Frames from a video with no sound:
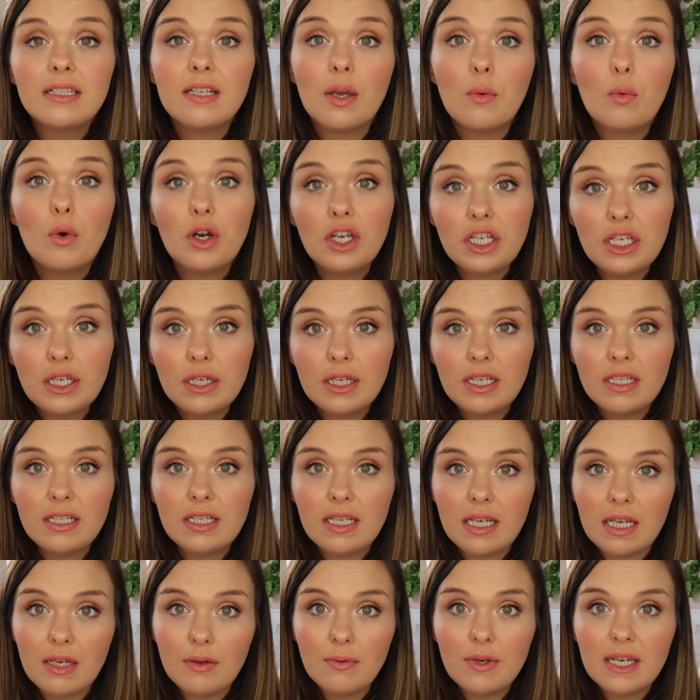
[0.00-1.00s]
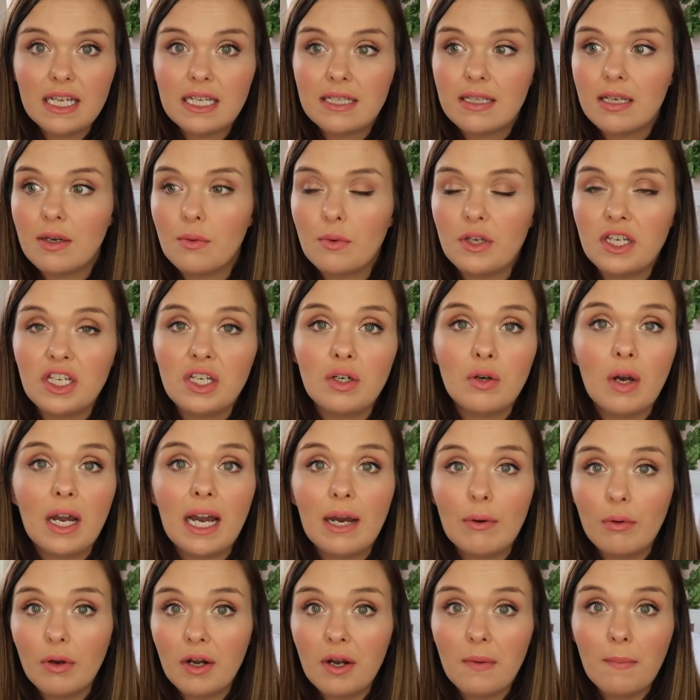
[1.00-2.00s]
So what you can do is that when
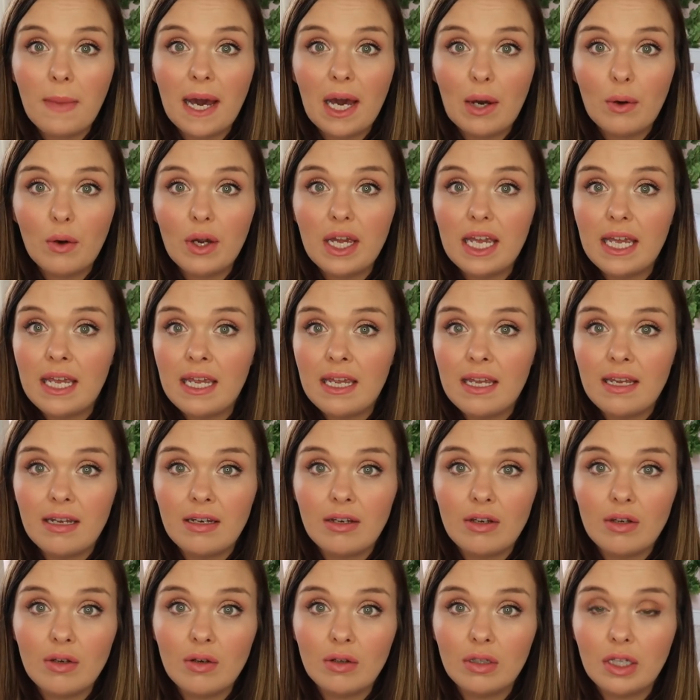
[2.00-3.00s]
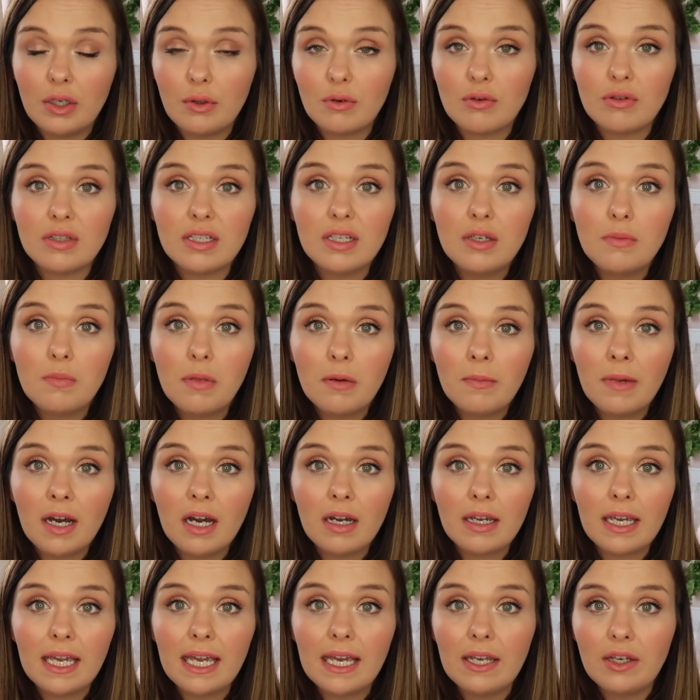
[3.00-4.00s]
you're out and about in your local
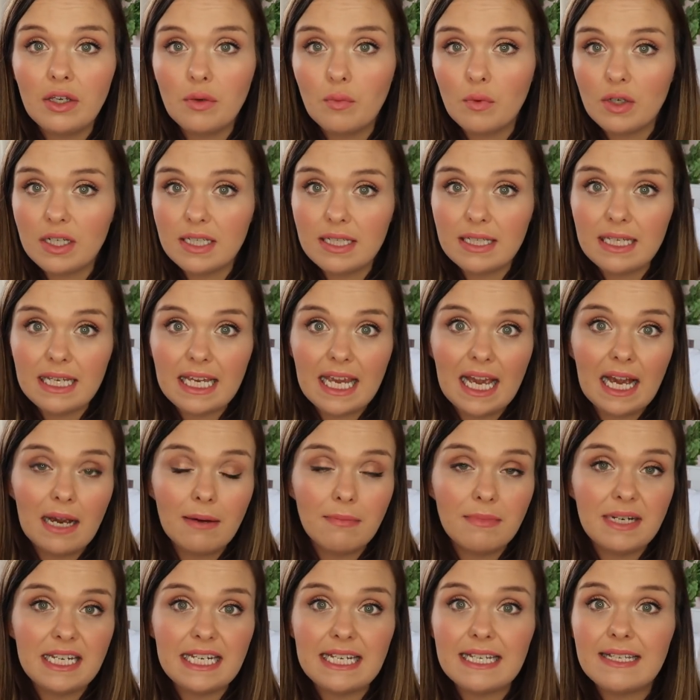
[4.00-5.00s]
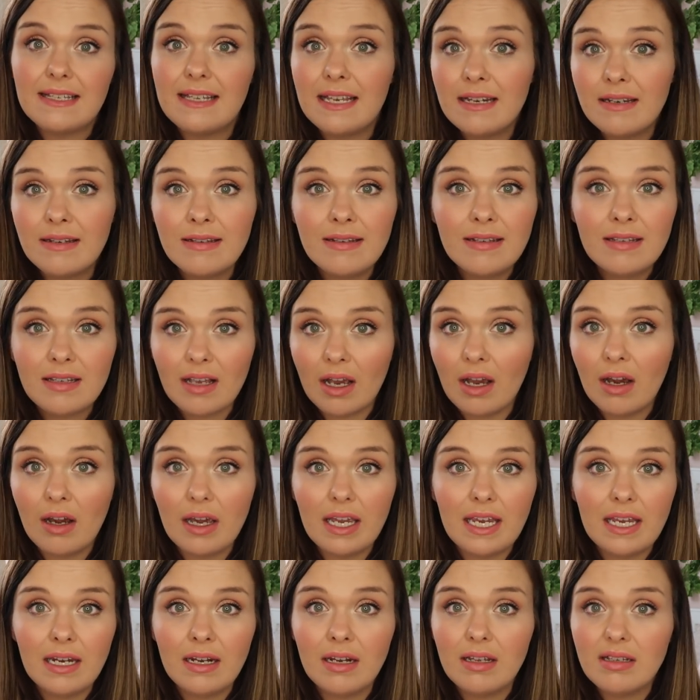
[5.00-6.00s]
supermarket and you want to see how many SYNS
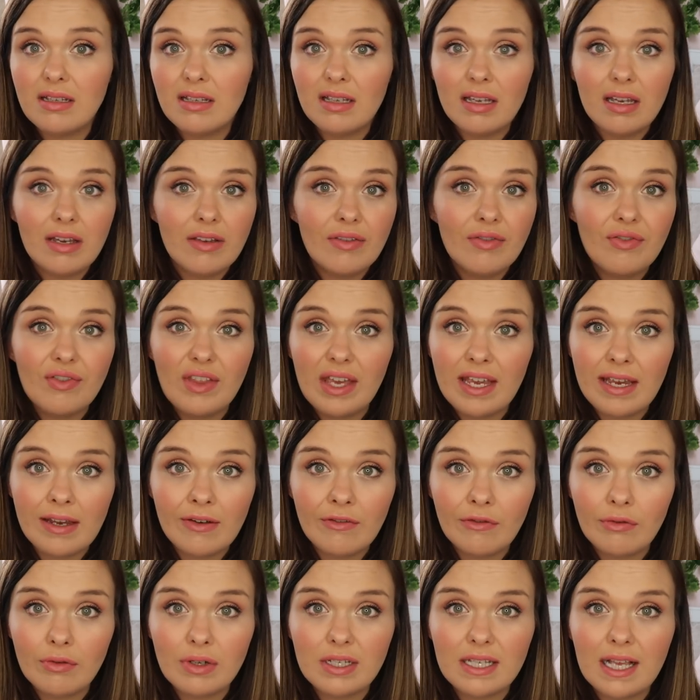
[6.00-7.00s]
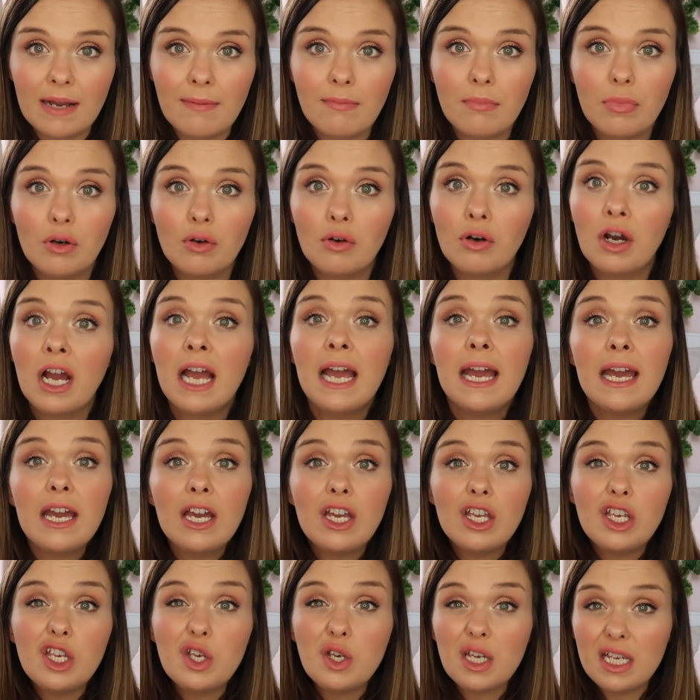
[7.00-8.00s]
are in a certain thing, for example,
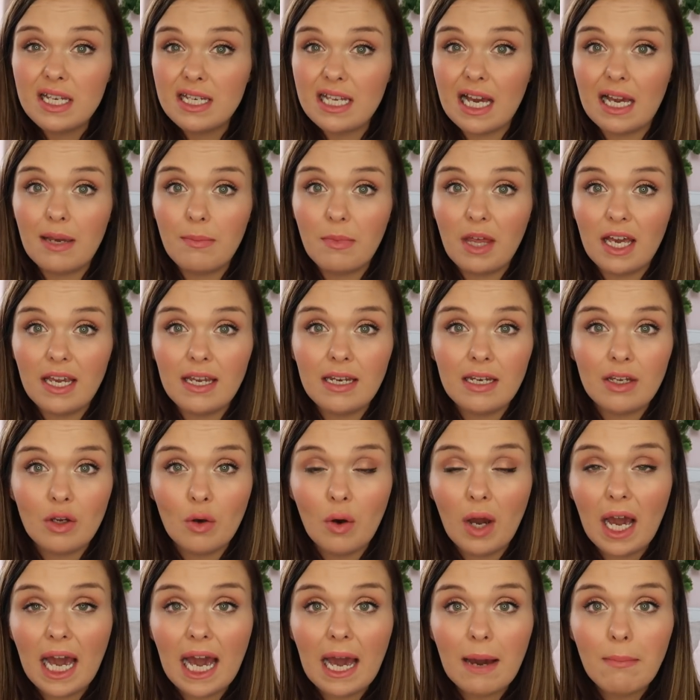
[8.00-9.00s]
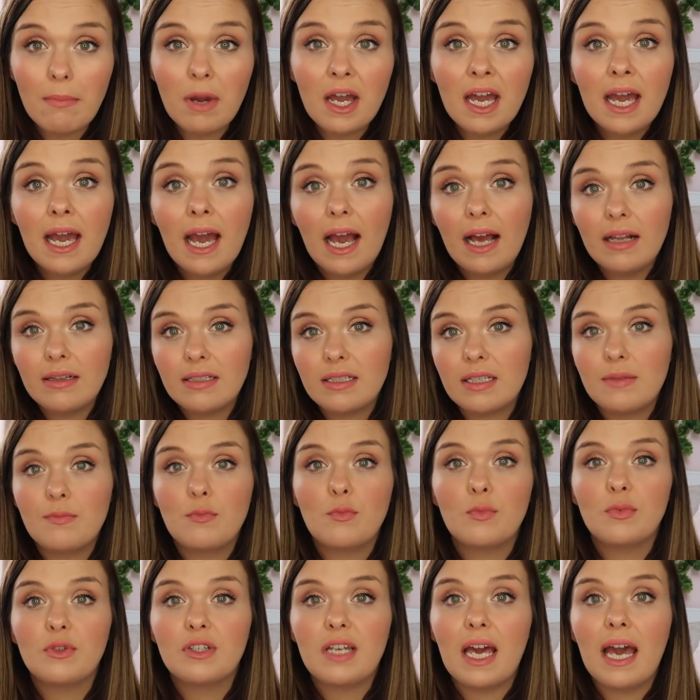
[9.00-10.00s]
you can type that in your app, and the
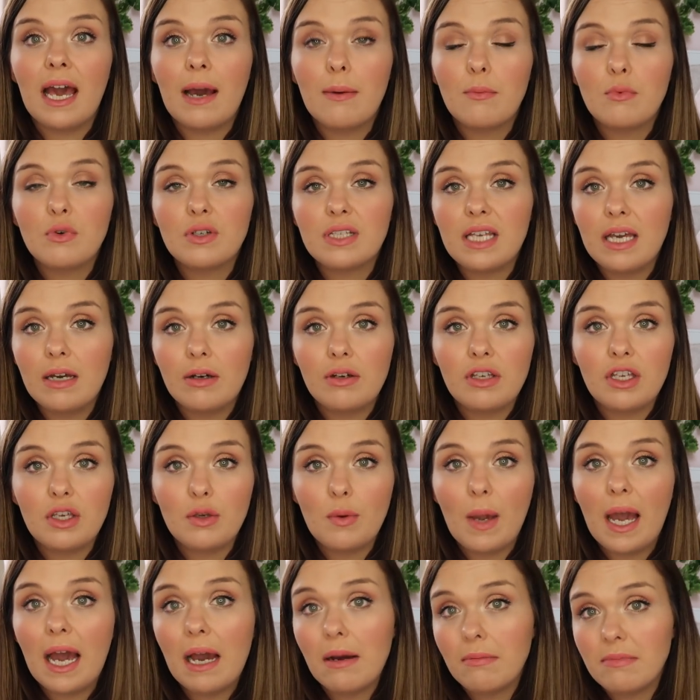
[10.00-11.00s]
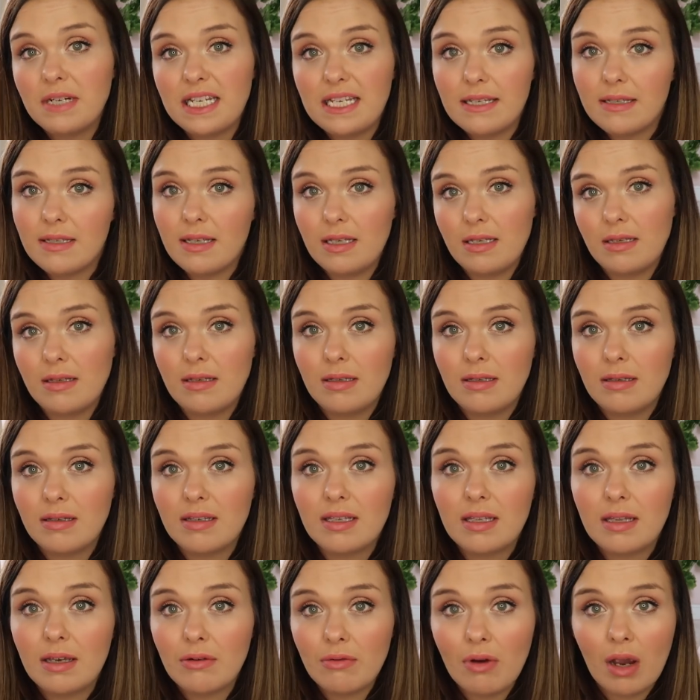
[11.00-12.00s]
Slimming World app will tell you how many
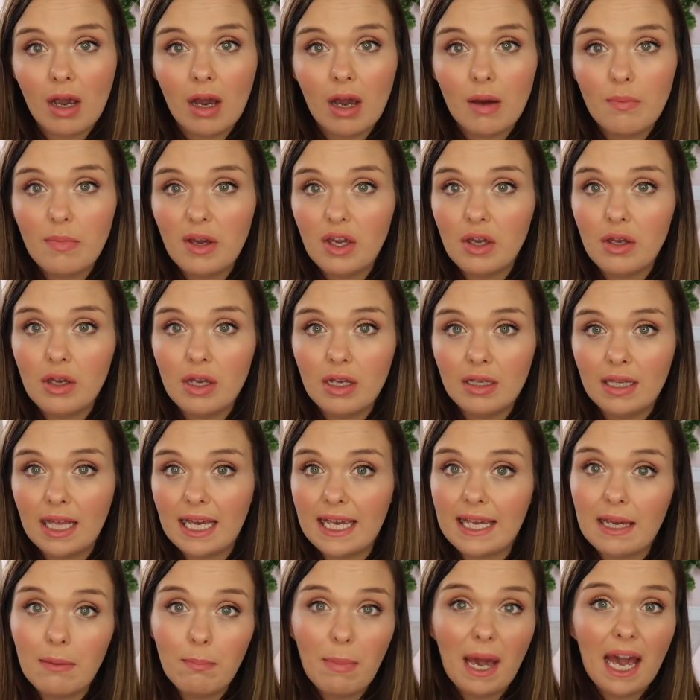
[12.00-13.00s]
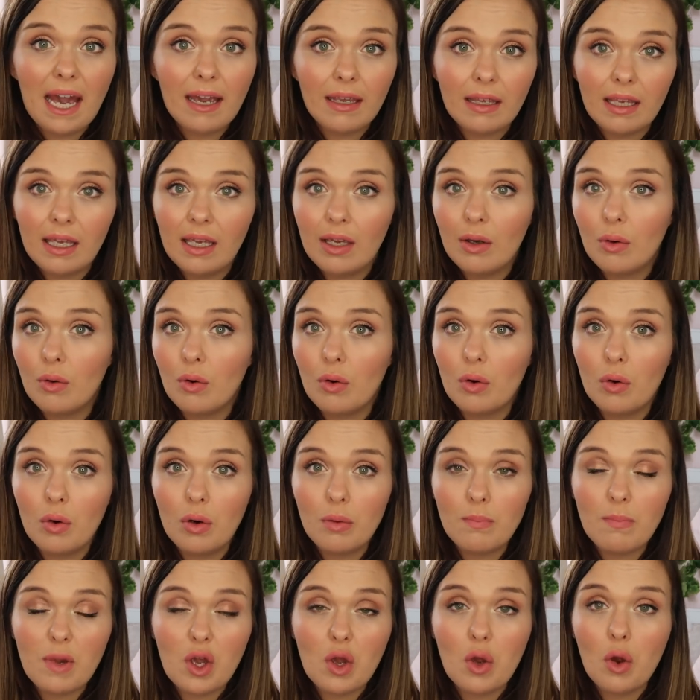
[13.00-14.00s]
SYNS there are per like packet
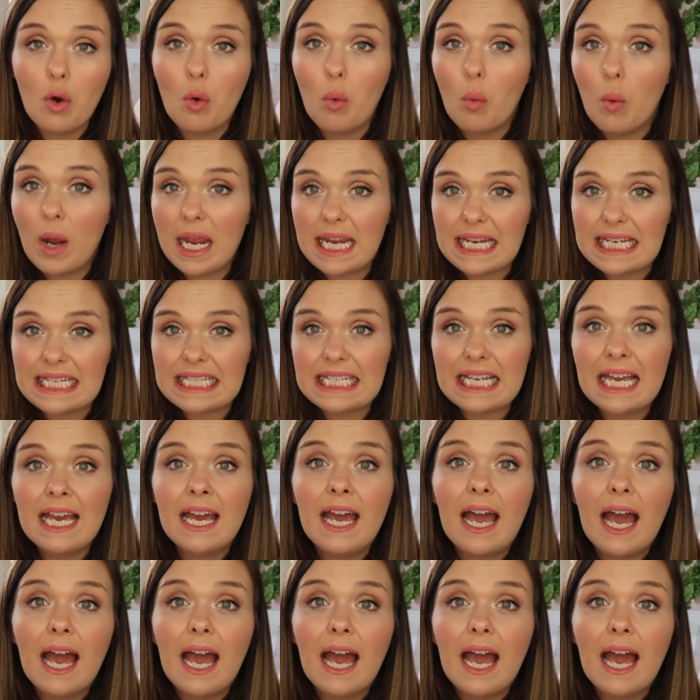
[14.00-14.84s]
or per weight,